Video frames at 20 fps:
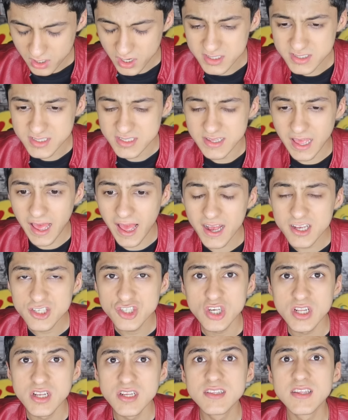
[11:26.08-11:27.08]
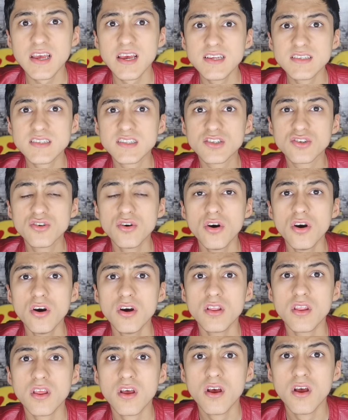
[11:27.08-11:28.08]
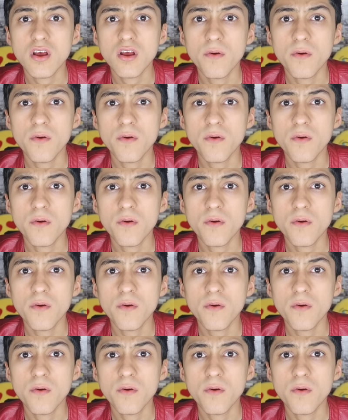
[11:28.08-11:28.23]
Guys, it actually tastes good.